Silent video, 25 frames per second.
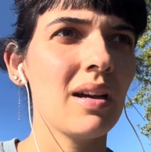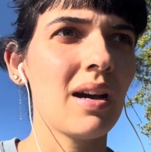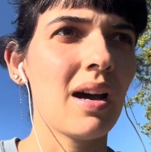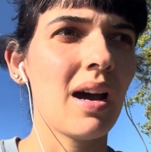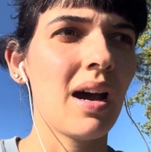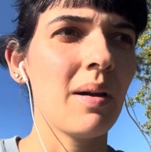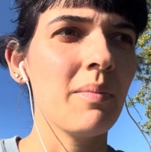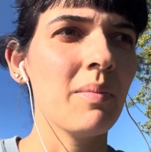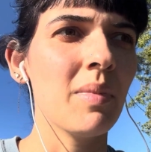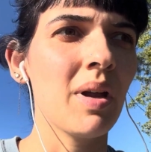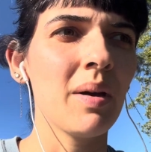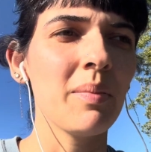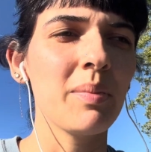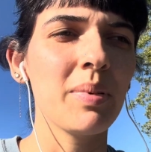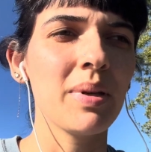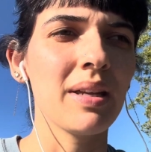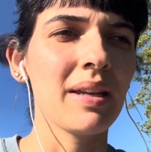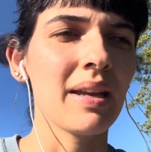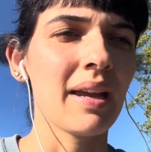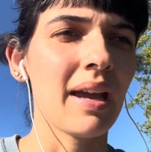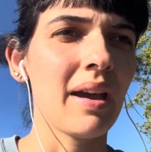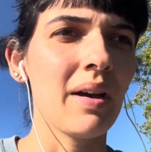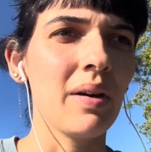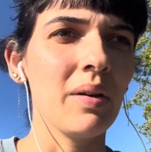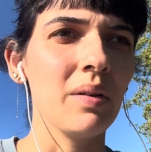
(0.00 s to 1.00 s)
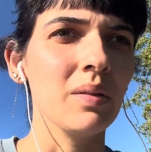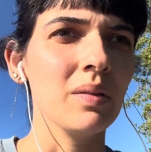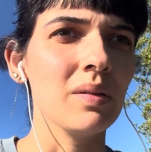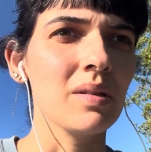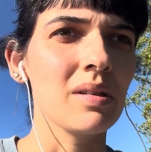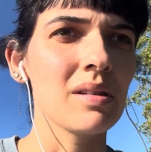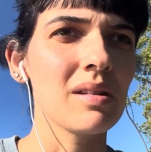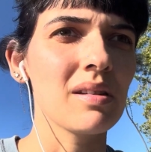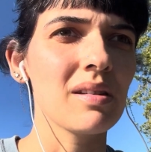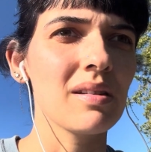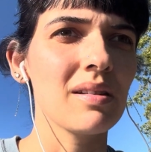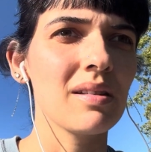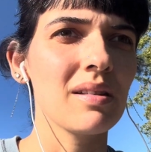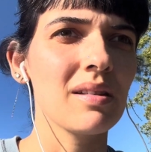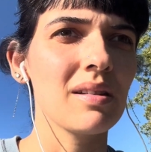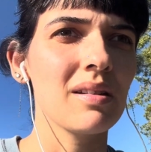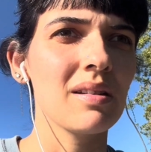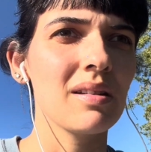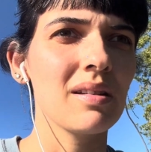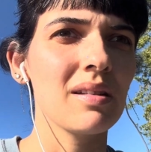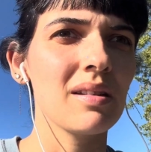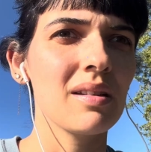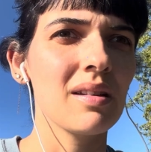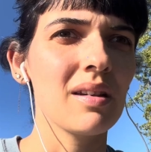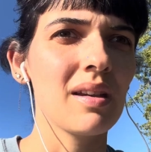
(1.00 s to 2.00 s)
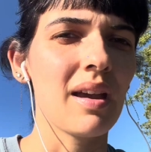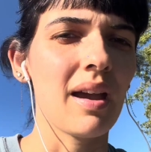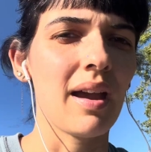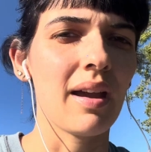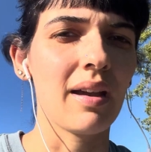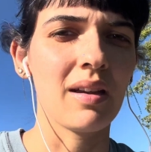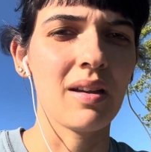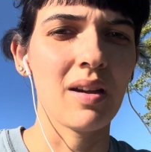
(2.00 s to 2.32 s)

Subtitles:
I'm not being held at